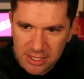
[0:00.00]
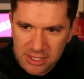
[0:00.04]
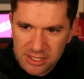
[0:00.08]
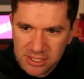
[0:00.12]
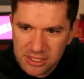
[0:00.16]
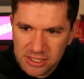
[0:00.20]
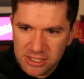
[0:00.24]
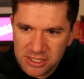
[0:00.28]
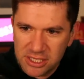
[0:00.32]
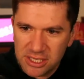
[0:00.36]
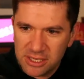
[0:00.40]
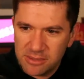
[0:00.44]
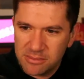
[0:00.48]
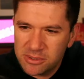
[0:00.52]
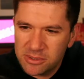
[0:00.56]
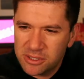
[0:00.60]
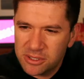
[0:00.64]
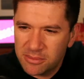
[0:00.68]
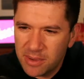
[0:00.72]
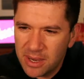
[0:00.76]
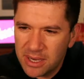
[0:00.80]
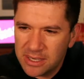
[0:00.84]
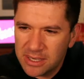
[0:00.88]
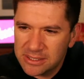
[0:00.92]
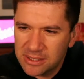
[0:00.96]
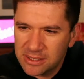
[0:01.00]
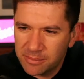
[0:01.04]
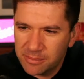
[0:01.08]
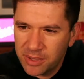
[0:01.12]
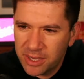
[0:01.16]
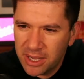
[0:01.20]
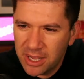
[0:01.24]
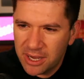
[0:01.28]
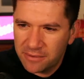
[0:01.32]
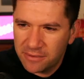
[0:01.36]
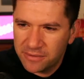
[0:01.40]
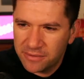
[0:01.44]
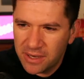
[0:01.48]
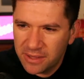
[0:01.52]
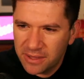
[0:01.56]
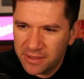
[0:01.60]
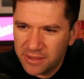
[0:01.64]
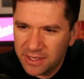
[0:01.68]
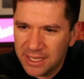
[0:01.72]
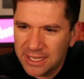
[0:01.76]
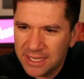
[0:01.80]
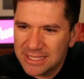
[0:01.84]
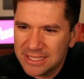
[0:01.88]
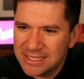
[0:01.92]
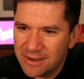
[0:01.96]
Seems to make something out of nothing
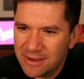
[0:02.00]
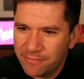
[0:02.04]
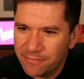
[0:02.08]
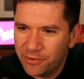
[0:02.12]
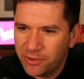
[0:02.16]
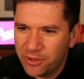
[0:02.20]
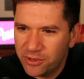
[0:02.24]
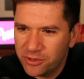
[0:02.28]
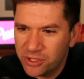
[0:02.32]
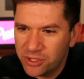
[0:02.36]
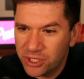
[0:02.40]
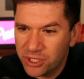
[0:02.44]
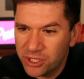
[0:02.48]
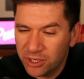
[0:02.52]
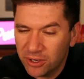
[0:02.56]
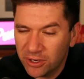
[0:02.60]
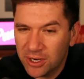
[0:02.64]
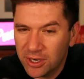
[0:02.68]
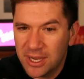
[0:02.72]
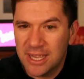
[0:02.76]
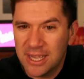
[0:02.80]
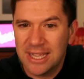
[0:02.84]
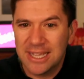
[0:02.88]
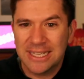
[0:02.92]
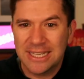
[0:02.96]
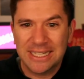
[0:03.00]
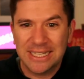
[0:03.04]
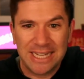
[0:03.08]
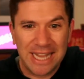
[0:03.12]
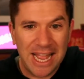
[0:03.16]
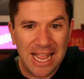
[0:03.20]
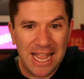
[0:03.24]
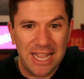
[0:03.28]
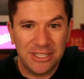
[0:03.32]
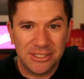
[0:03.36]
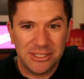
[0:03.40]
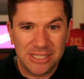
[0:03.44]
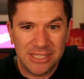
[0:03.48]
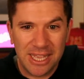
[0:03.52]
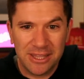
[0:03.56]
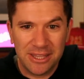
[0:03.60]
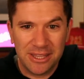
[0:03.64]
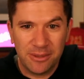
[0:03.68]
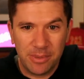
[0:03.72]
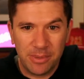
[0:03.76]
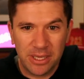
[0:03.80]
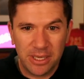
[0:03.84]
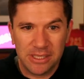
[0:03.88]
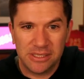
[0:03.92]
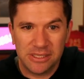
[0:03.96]
except for this year. Kyle's not the
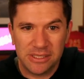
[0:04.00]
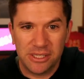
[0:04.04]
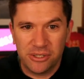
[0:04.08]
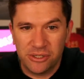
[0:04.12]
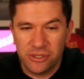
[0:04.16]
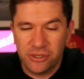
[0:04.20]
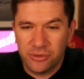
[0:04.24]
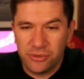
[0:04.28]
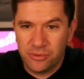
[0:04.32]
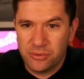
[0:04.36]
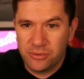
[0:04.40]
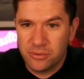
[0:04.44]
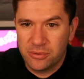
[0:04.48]
biggest issue.